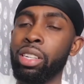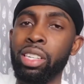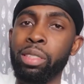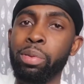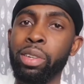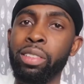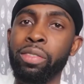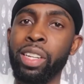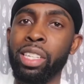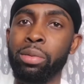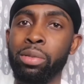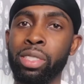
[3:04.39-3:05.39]
It's pretty
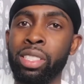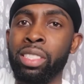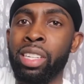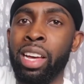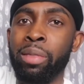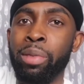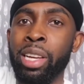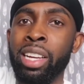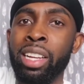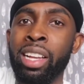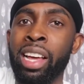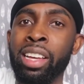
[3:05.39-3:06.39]
flexible. It's not
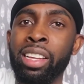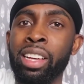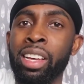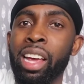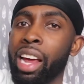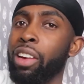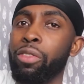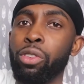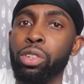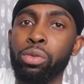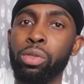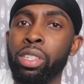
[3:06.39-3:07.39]
made like Air
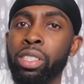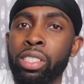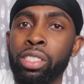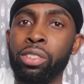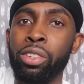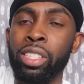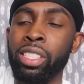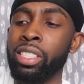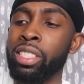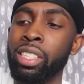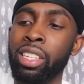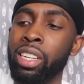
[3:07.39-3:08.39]
Force Ones or
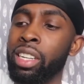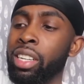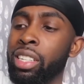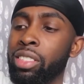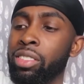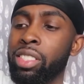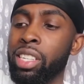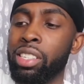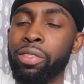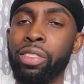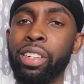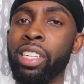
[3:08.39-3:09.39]
Jordans. You stick
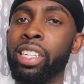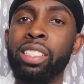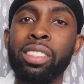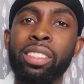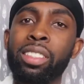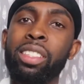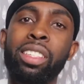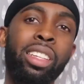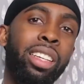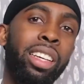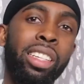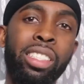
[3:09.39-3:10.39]
your foot in it
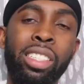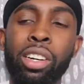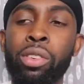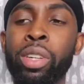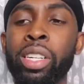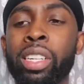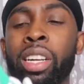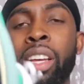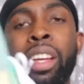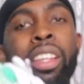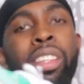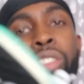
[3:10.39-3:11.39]
and you go with it.
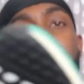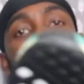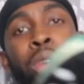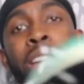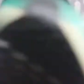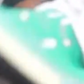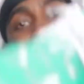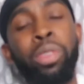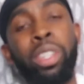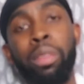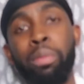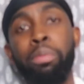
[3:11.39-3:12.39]
You can wear this
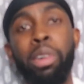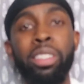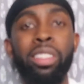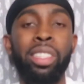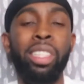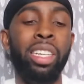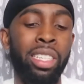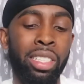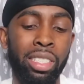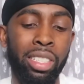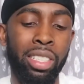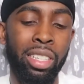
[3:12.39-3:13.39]
with a bunch of
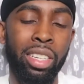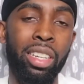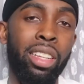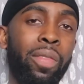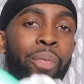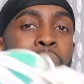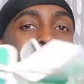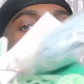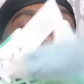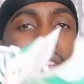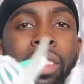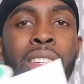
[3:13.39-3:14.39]
things,
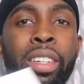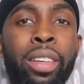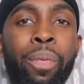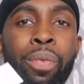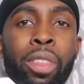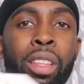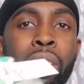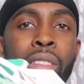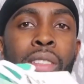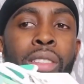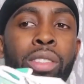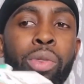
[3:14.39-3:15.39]
like
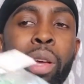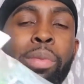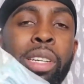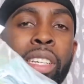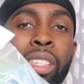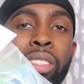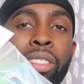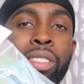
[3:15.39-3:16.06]
sweatpants.